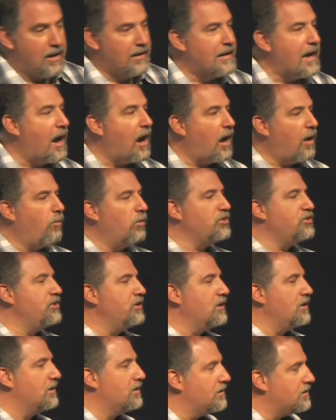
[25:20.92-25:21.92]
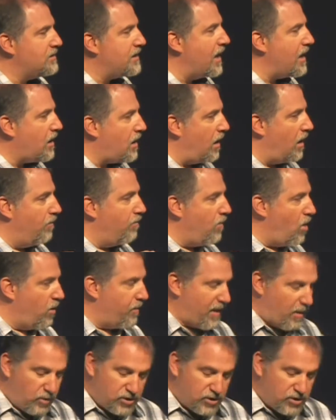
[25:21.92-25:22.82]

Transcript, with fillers: Now, I want you to take a moment.